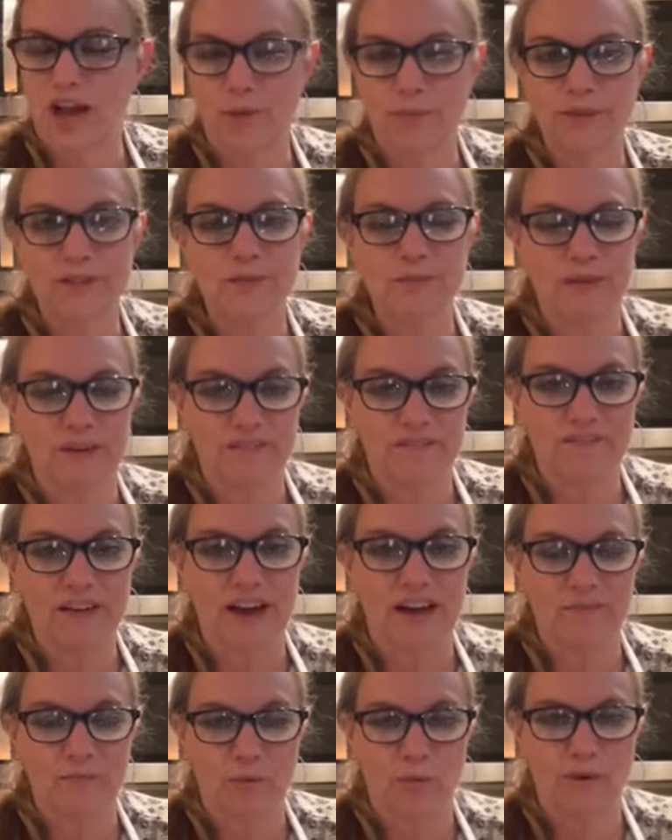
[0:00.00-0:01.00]
would spend
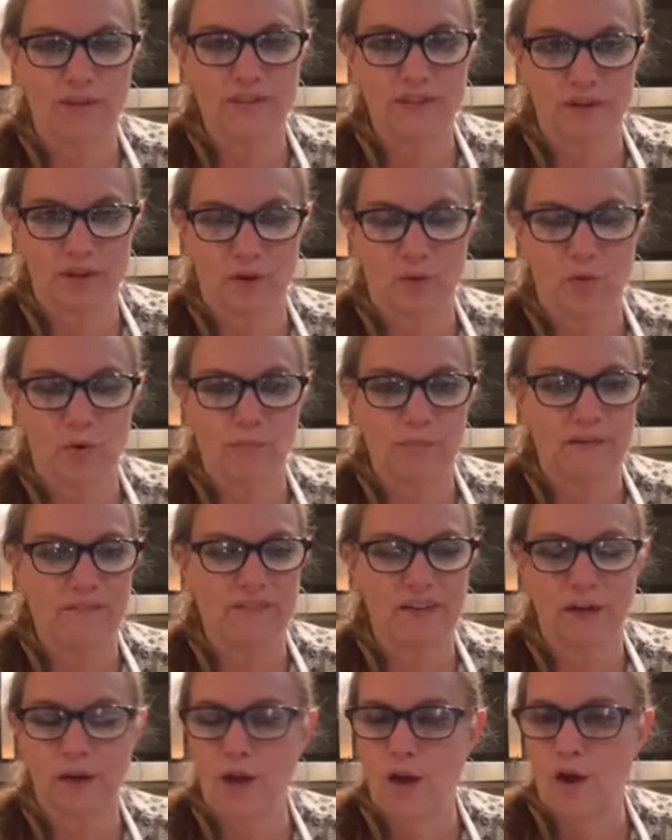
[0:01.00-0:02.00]
5 points on a corn
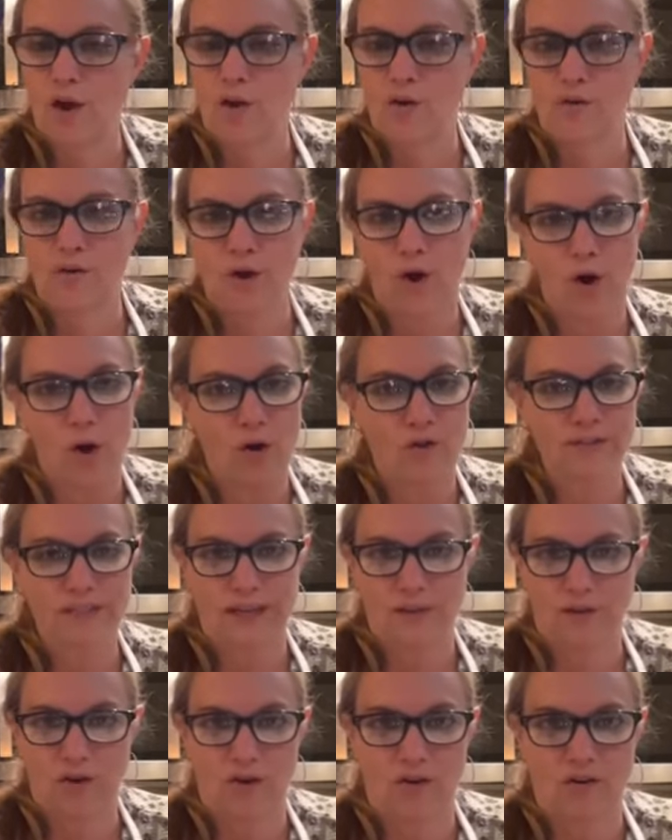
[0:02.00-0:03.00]
muffin all day
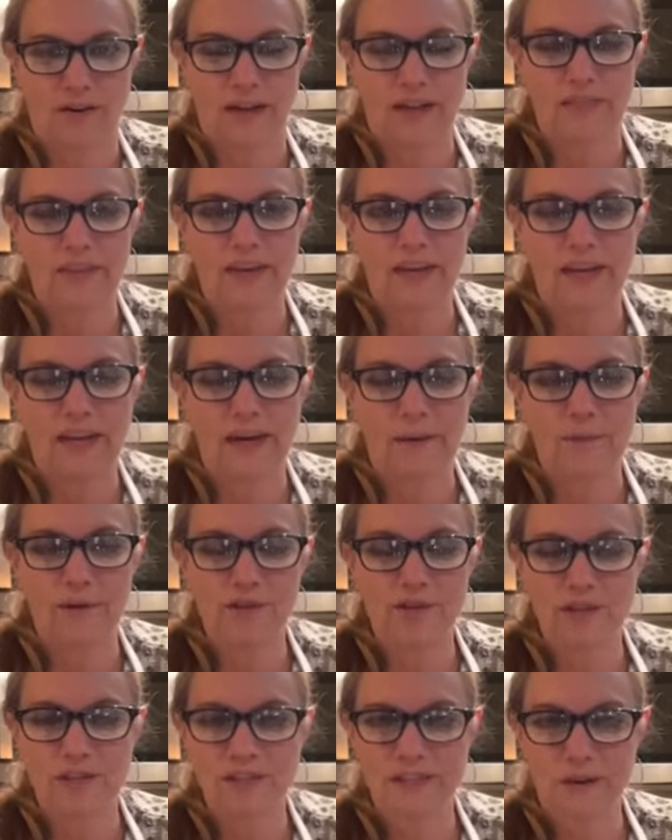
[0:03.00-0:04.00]
long, and then eat a
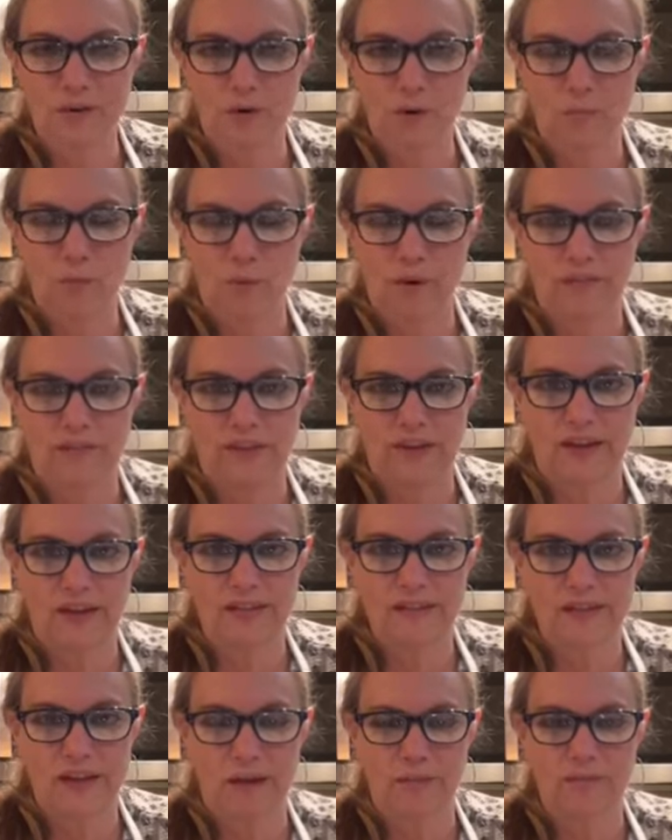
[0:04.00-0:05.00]
bunch of 0-point
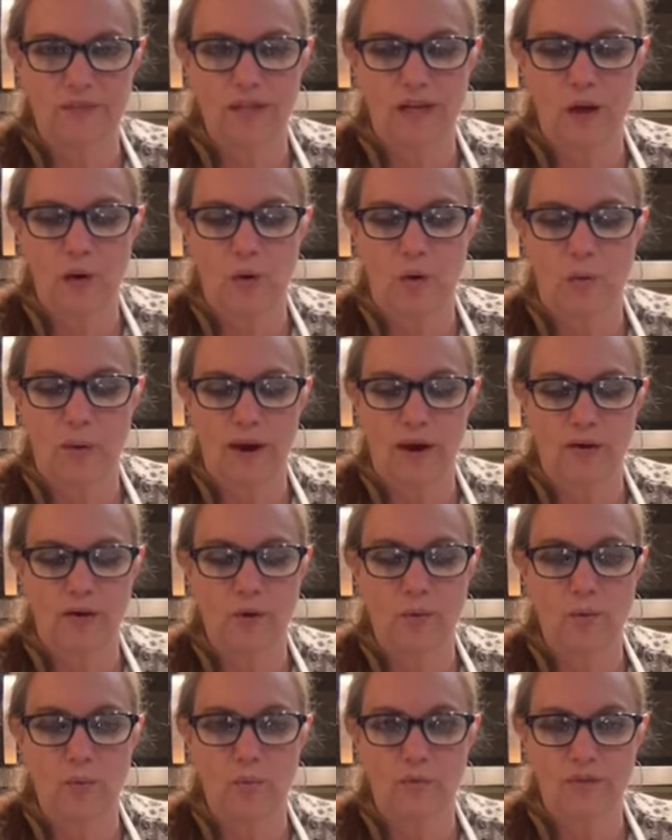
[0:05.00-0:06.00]
things to
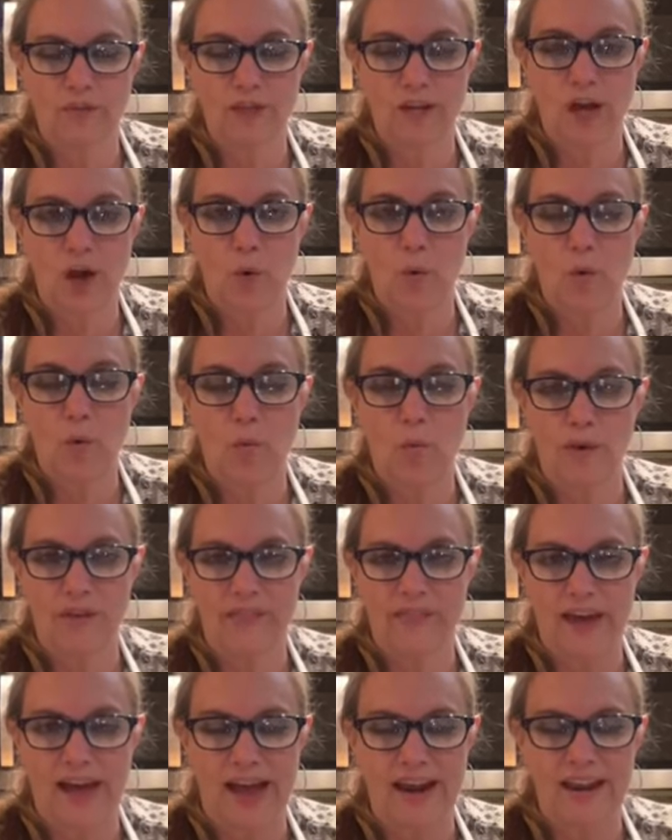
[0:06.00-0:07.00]
go with
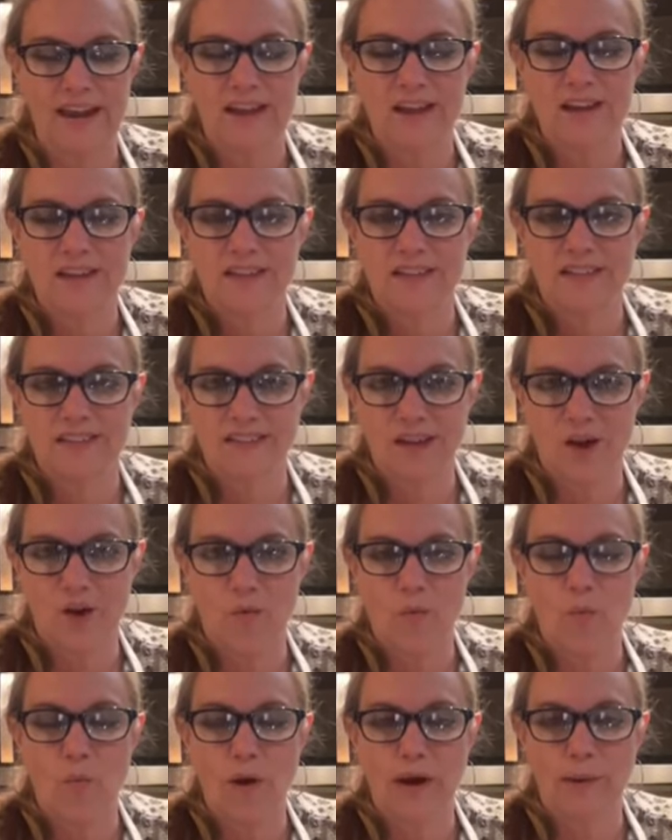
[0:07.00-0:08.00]
that. So
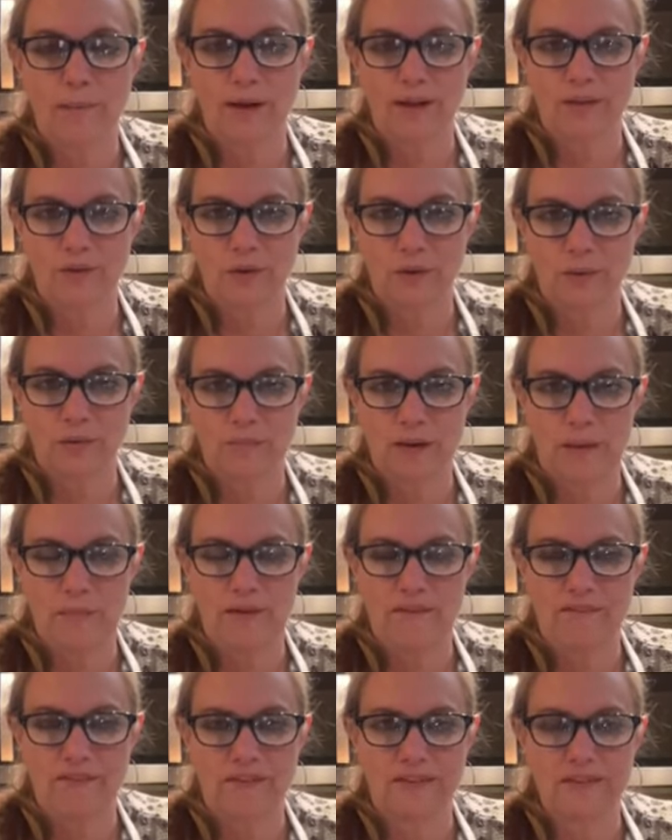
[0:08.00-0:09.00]
what am I doing with my
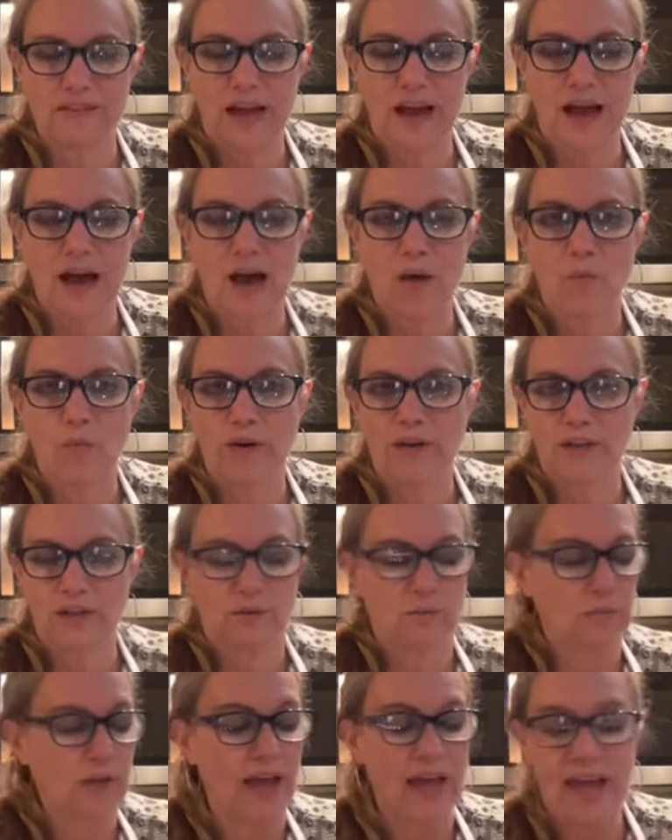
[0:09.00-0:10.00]
muffins? I
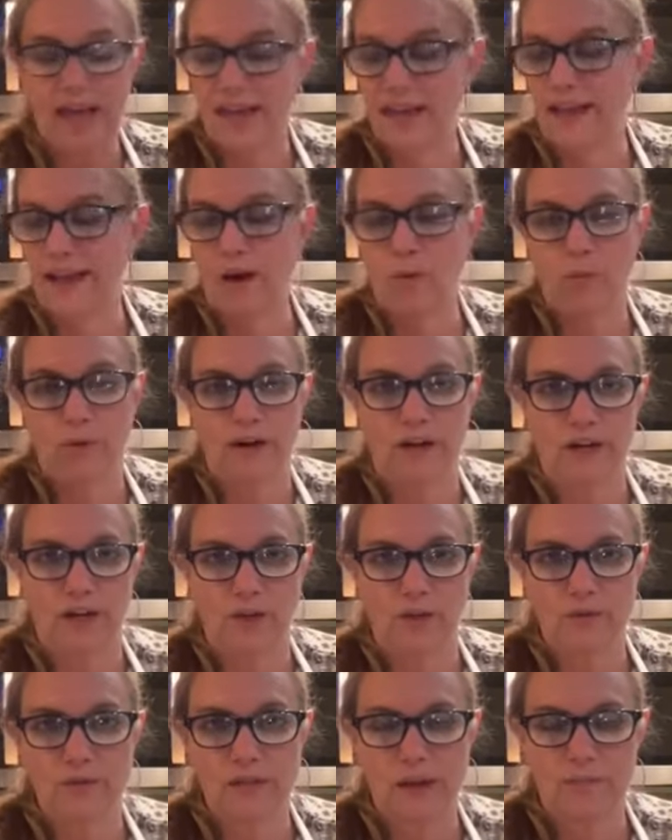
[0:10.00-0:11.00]
wanted to
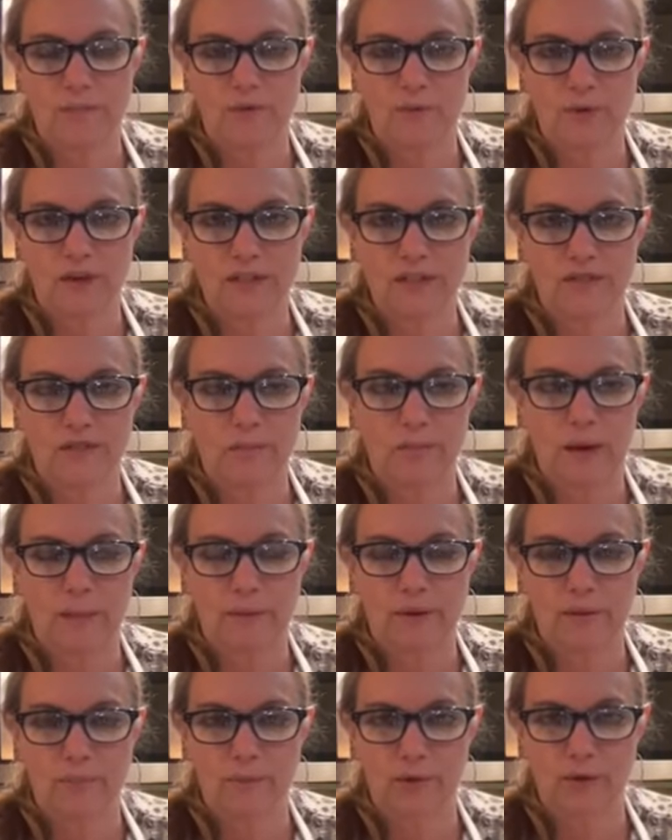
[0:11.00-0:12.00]
use up the rest of the
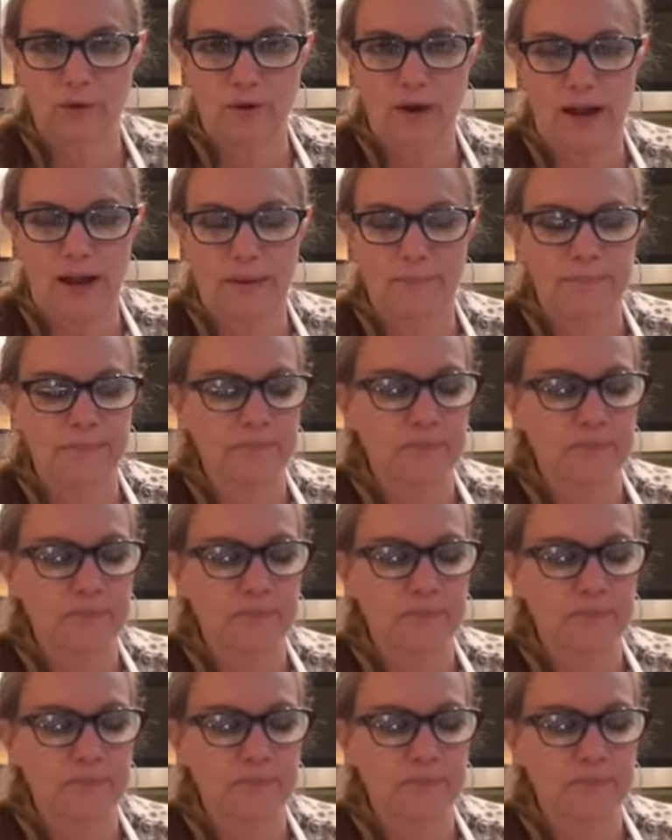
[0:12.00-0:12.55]
pumpkin puree.